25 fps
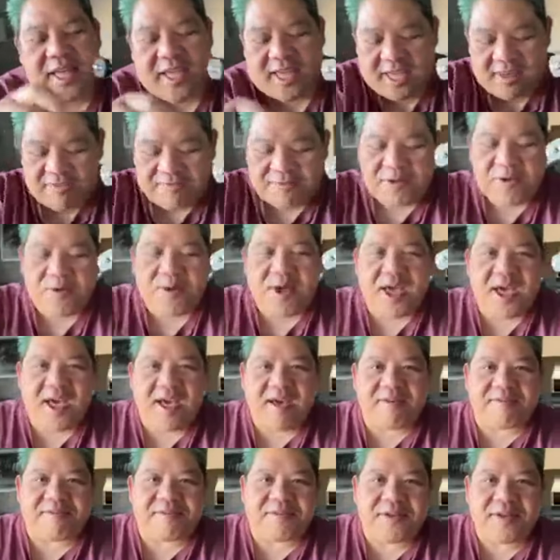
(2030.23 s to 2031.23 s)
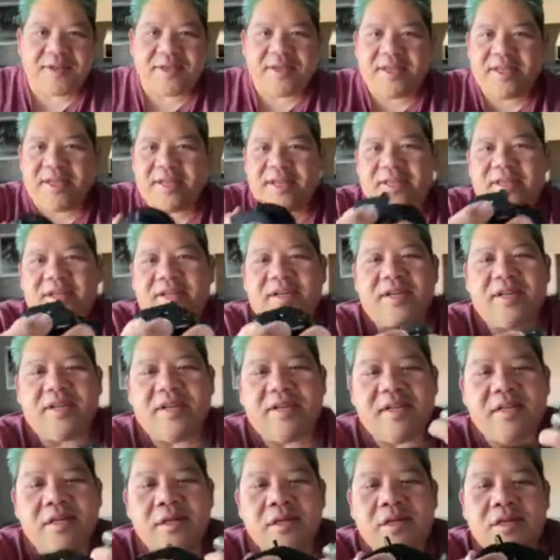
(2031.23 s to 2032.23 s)
if you have,
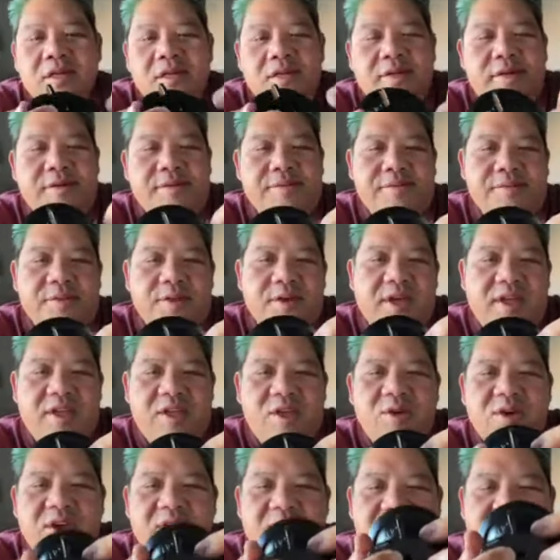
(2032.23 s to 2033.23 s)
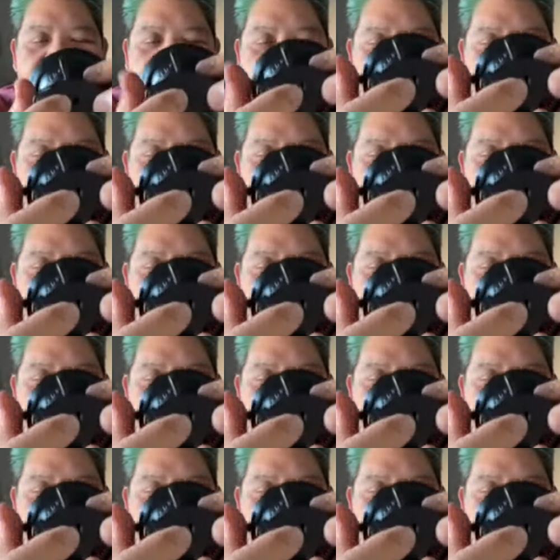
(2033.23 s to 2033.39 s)
you can